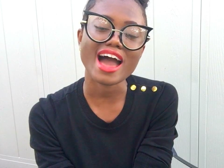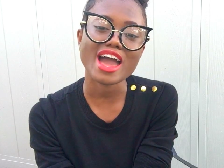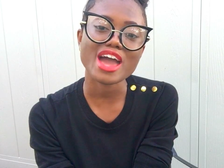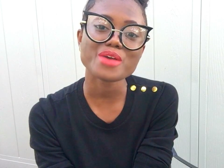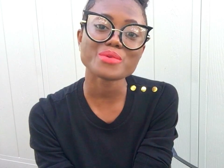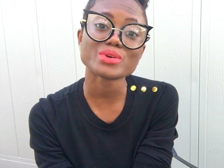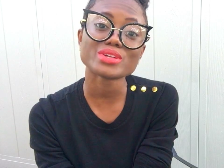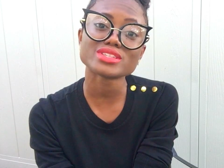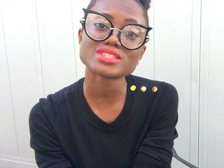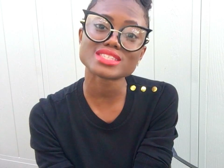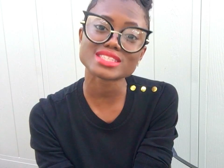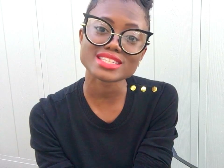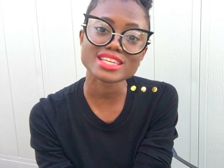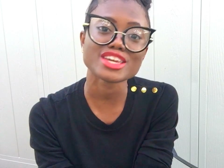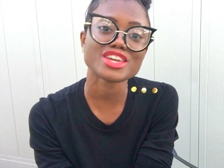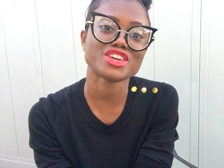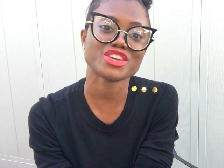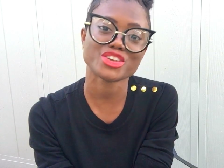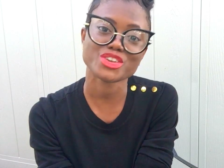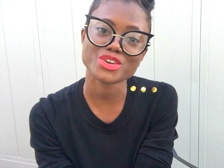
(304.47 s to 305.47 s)
I will see
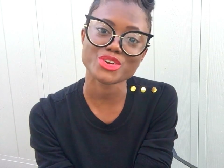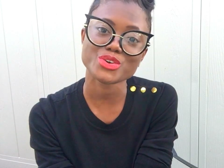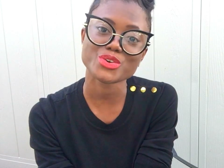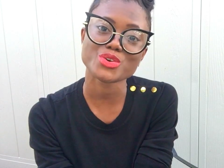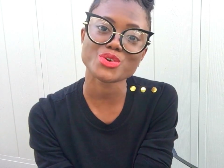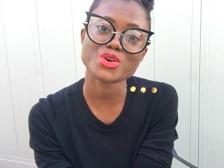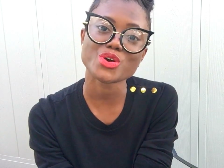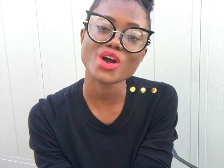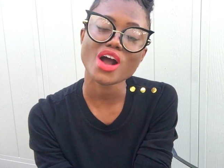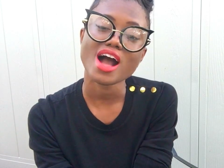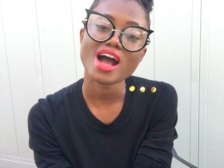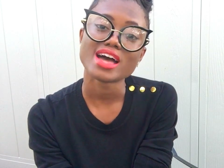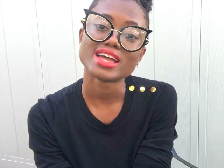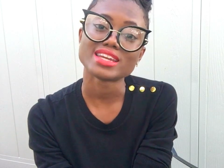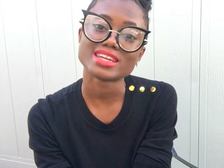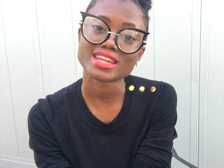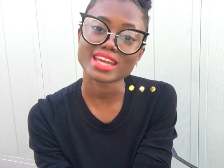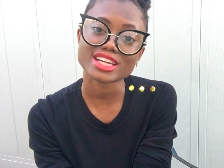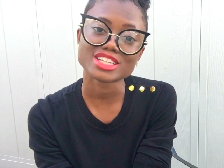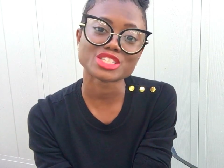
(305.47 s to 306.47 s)
you
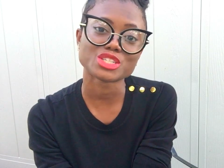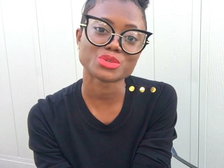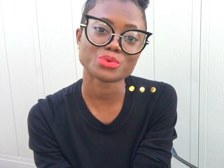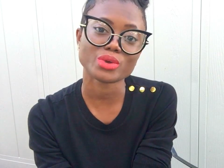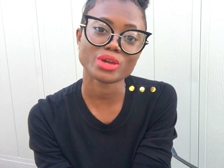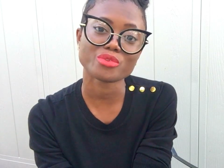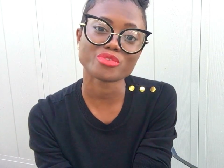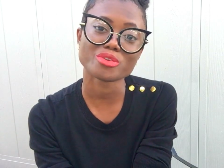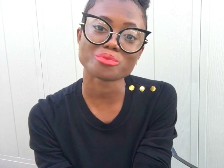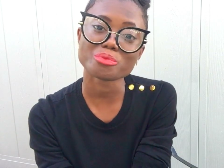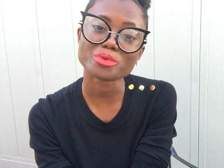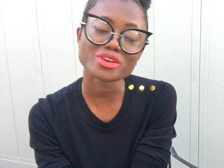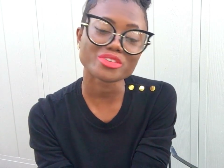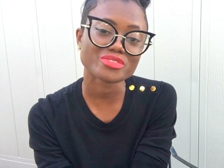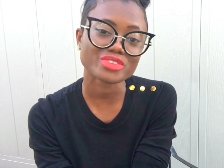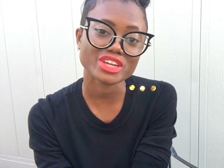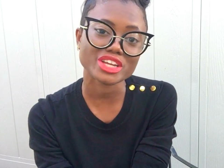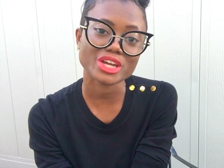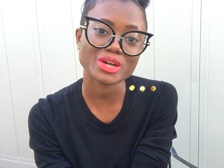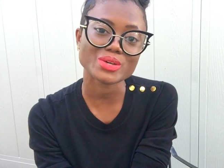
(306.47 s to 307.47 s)
next week for more
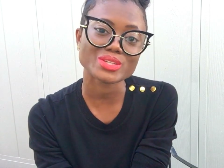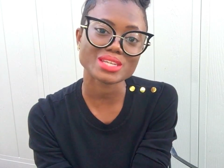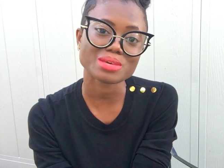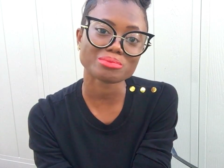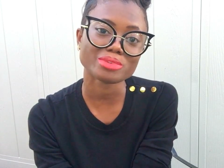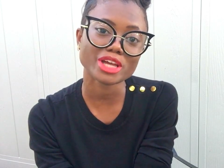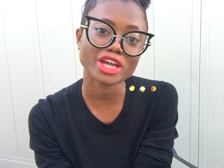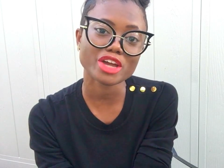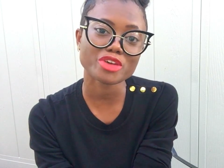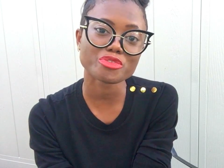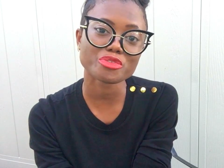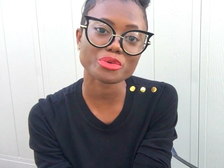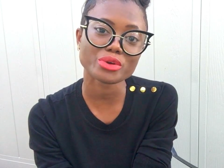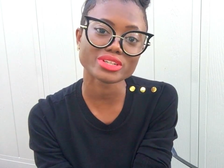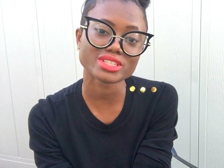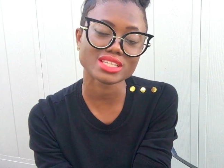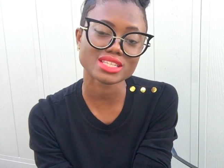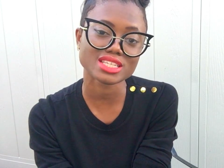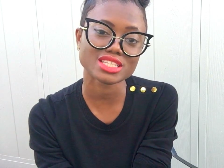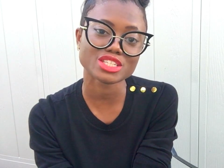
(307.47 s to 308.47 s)
videos. I'm looking
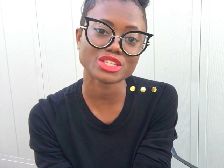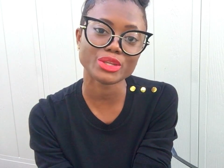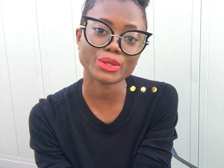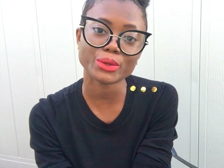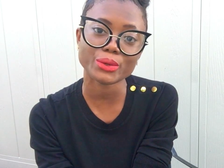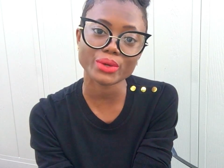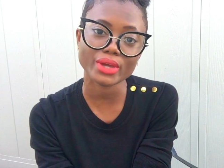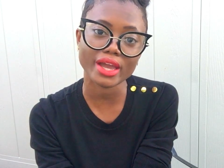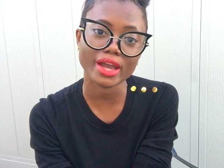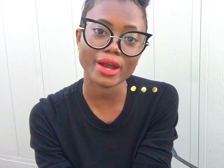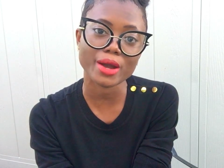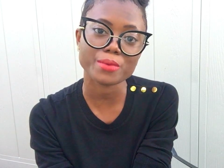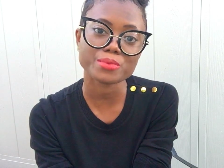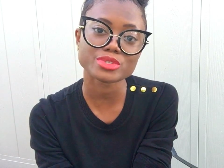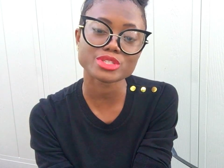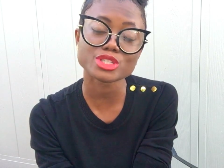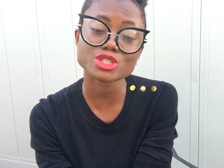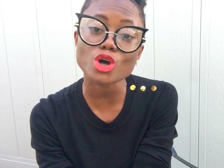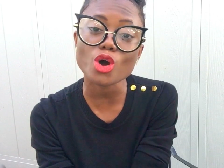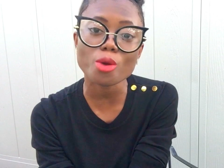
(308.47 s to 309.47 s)
forward to this new year.
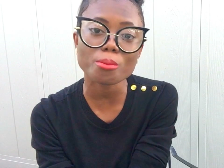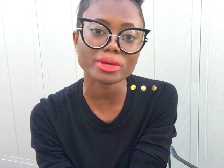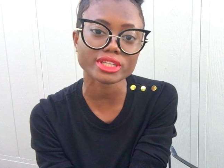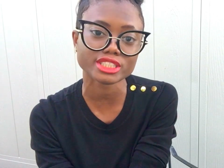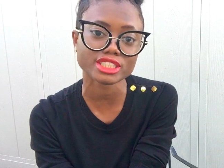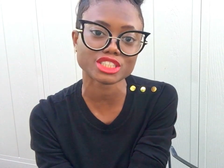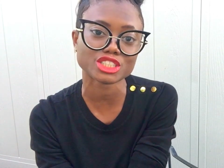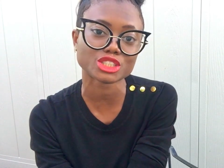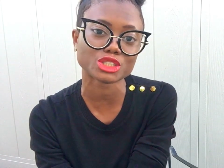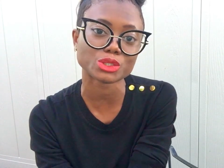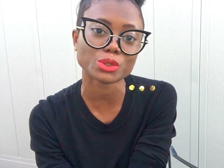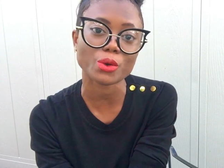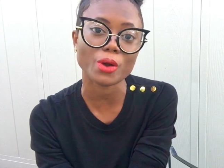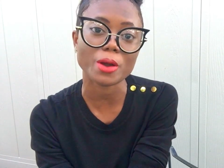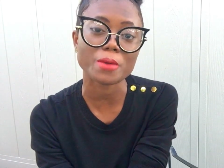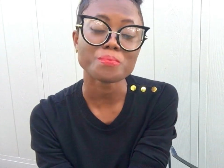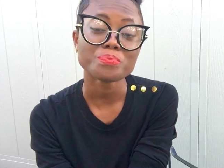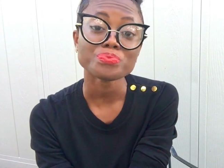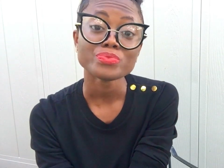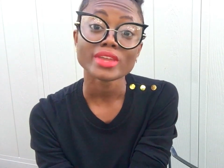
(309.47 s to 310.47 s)
So much in store.